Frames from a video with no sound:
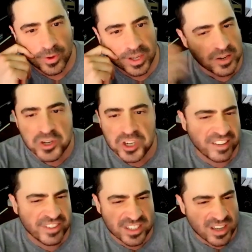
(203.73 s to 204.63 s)
can you just
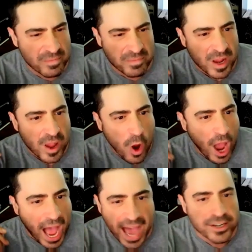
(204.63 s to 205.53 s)
give us
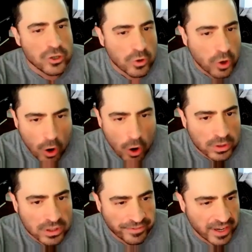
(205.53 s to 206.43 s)
how did you go
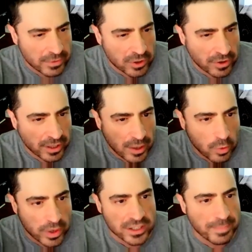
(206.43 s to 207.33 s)
to Fame Story? Like,
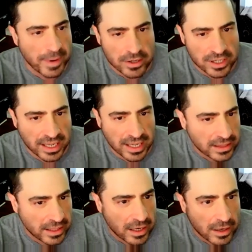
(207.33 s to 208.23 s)
what inspired you to
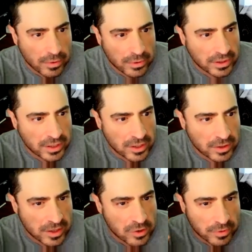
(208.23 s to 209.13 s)
get there? Did
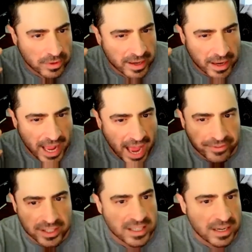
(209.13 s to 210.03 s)
you like
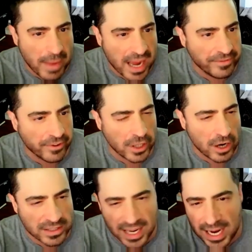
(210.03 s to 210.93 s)
have this in mind for a
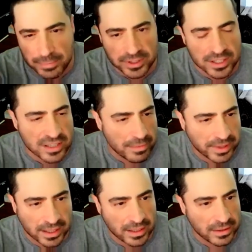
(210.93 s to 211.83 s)
long time? Was it
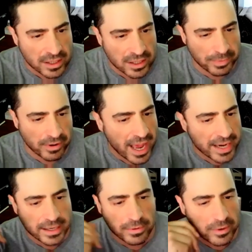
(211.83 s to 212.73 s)
something
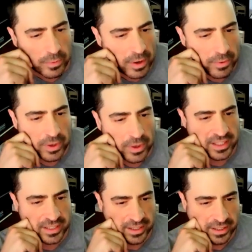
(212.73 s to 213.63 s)
sporadic? Like, what was it?